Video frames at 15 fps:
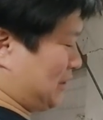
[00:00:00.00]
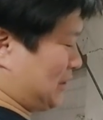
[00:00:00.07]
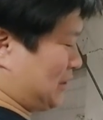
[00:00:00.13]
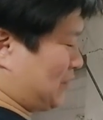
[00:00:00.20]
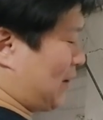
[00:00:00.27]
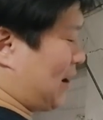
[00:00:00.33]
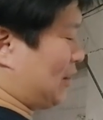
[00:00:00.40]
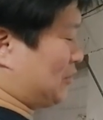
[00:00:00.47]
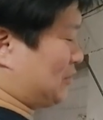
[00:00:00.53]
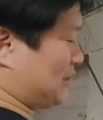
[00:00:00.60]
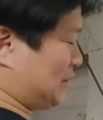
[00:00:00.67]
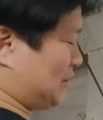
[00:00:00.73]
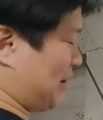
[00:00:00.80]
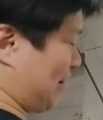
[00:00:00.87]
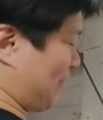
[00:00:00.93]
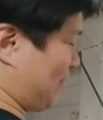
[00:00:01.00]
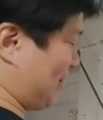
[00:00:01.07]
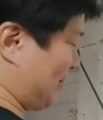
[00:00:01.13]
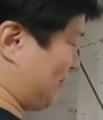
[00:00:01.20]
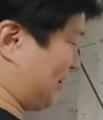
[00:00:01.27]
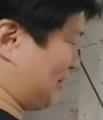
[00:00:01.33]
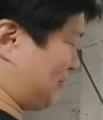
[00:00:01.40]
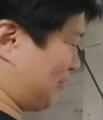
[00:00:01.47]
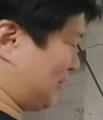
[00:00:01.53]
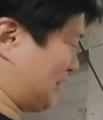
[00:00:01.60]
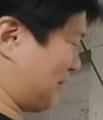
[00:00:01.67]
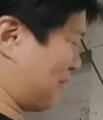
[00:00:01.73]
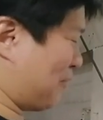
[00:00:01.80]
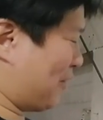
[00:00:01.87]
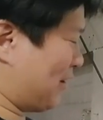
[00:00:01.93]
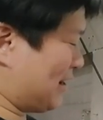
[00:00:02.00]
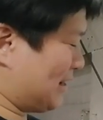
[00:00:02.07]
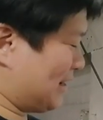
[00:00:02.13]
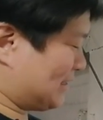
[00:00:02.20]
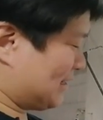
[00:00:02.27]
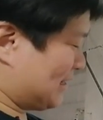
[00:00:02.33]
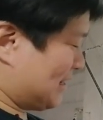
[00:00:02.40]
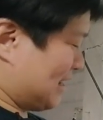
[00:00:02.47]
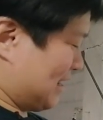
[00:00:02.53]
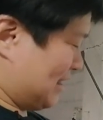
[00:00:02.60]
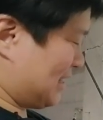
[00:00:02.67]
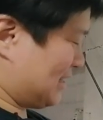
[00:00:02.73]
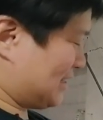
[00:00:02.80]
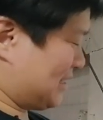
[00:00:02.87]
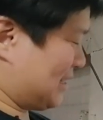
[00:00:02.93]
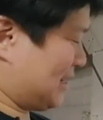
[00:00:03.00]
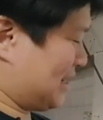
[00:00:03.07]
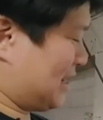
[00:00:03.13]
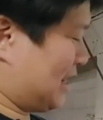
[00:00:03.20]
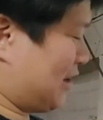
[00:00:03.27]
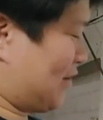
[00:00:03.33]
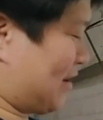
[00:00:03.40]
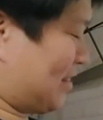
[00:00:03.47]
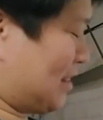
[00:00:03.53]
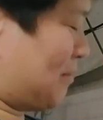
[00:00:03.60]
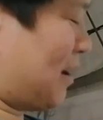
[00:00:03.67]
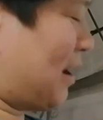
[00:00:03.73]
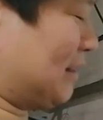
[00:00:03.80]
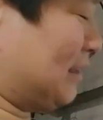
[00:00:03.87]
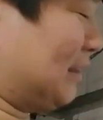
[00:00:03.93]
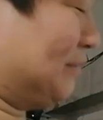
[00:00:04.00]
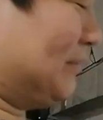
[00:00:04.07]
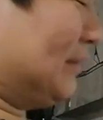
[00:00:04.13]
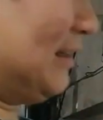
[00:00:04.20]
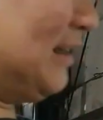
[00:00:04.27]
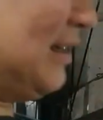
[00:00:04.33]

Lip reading: It just follows this graph here. But what's important is this thing here at the bottom